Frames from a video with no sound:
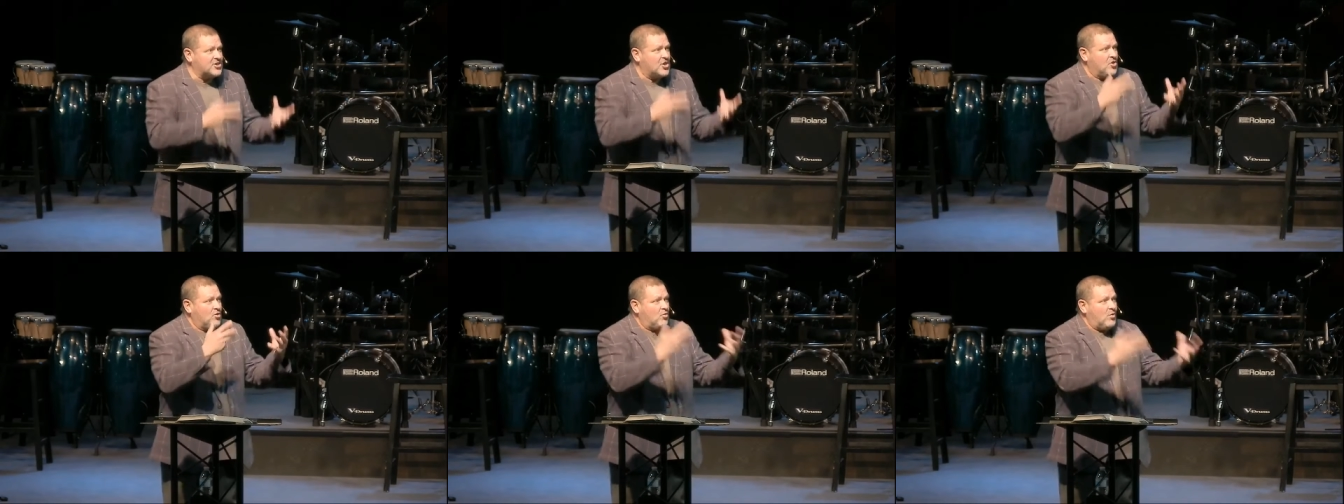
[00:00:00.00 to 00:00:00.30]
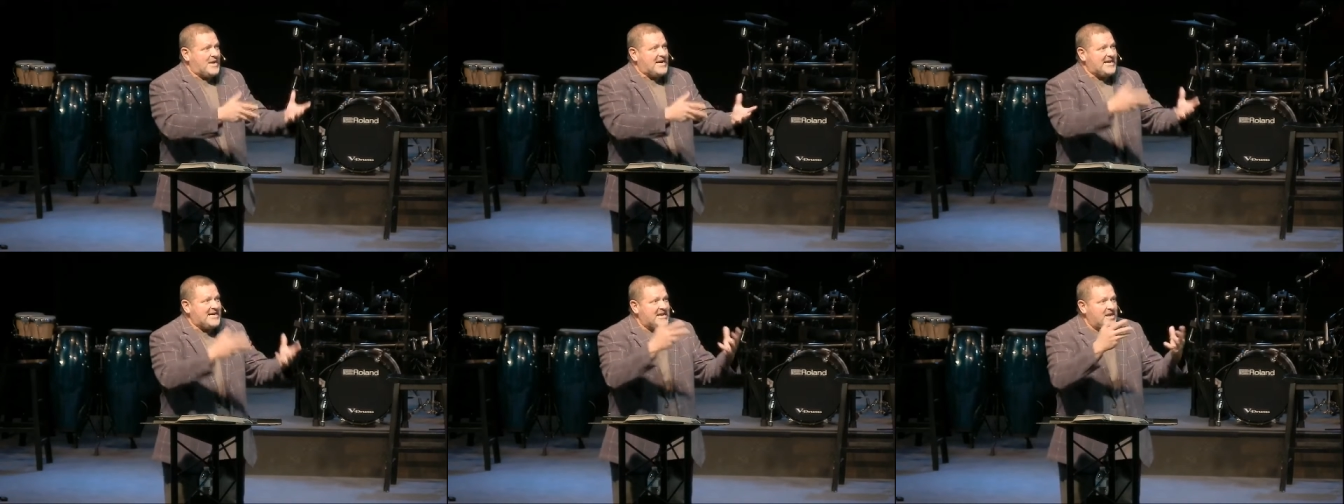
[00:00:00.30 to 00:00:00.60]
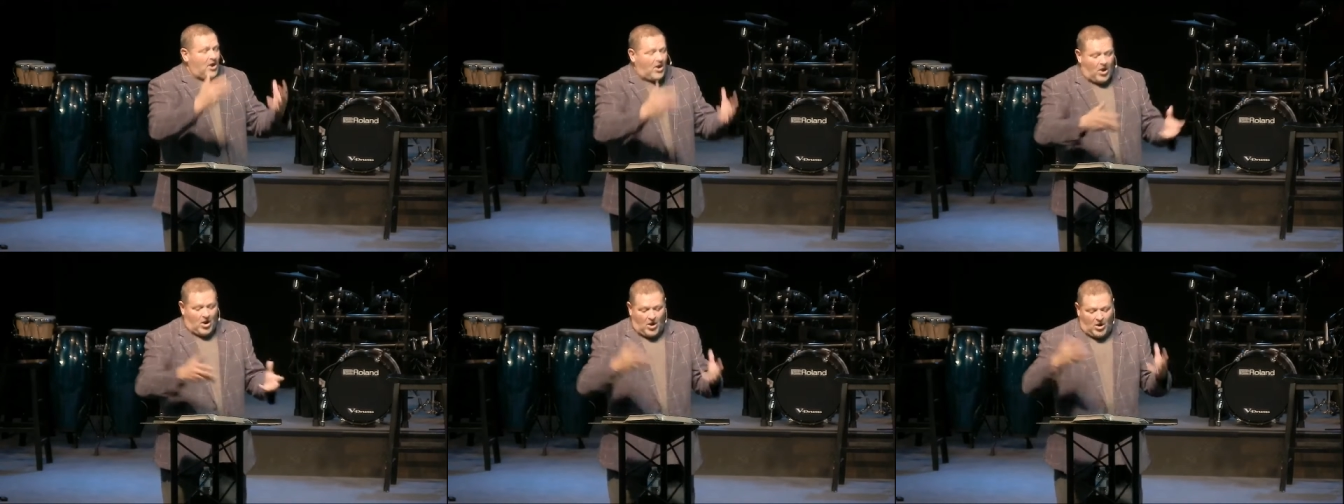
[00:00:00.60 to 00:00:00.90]
we
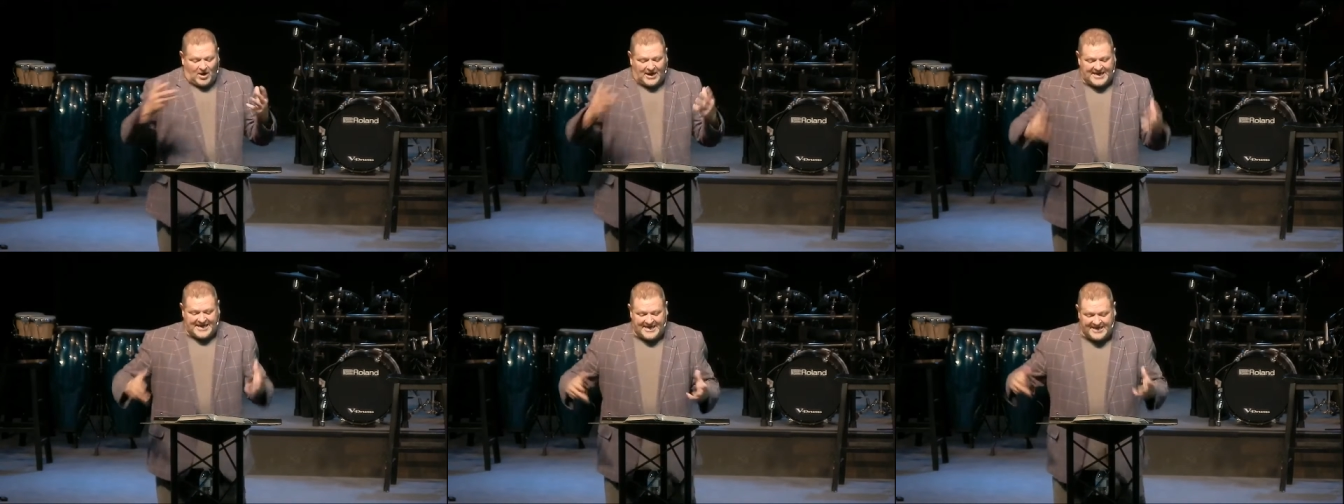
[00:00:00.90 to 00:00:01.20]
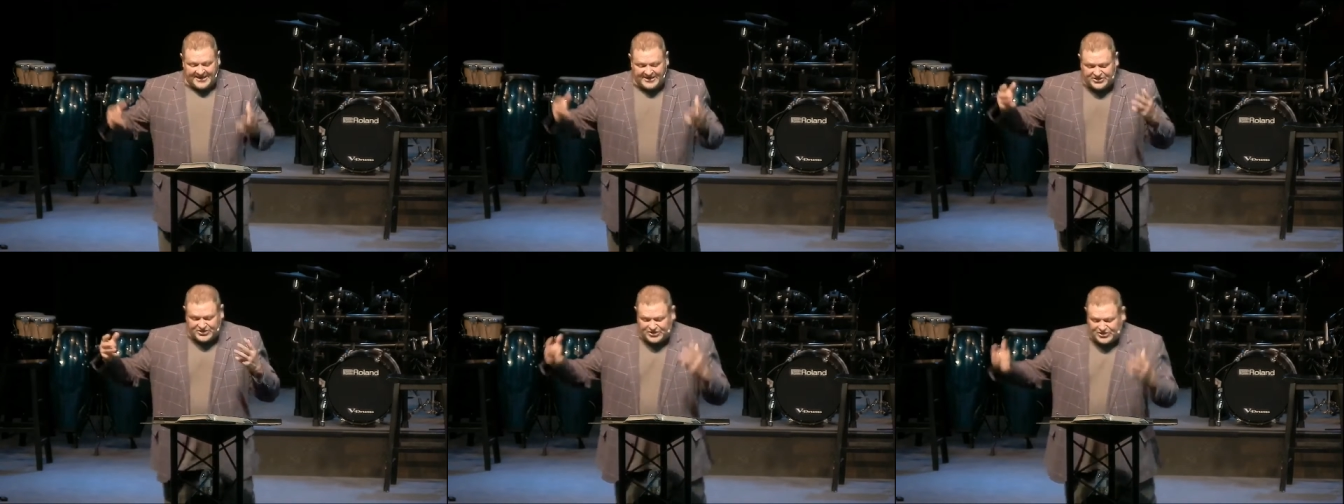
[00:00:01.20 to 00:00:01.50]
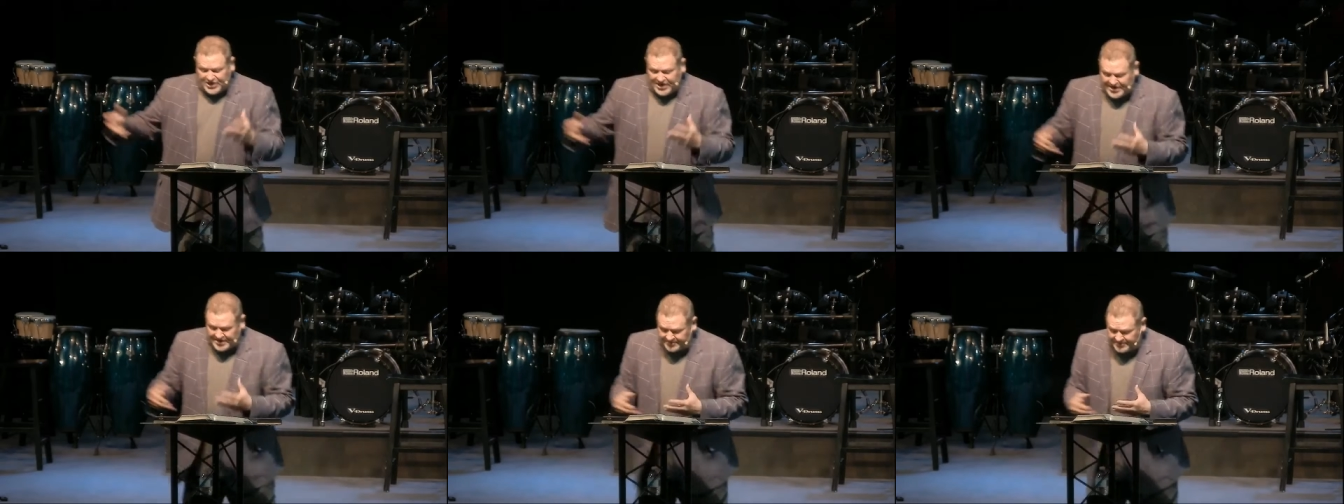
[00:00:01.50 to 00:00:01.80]
are his
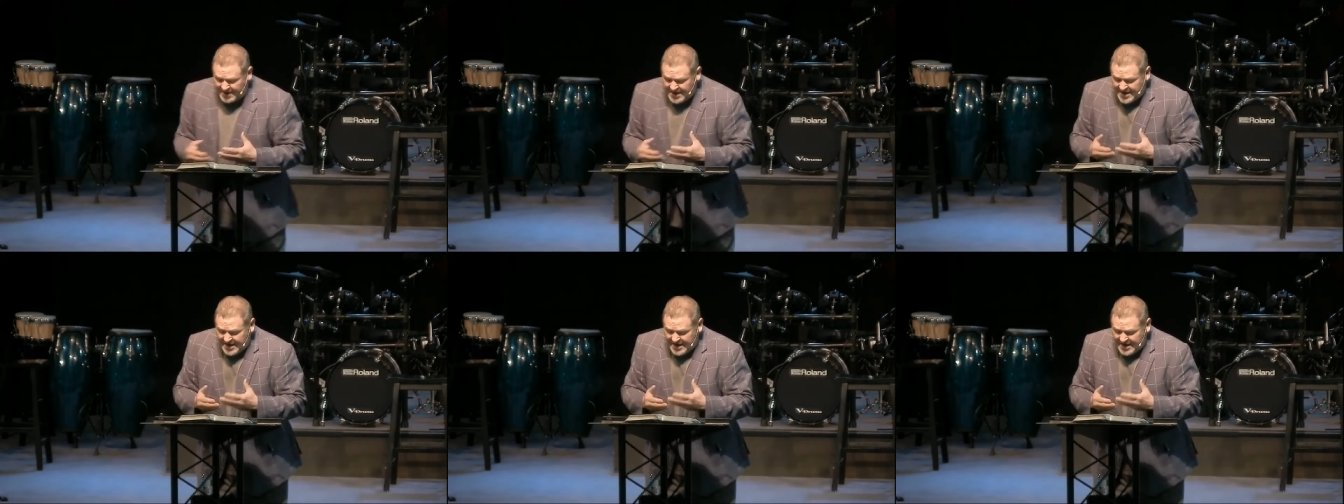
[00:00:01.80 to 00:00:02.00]
sheep.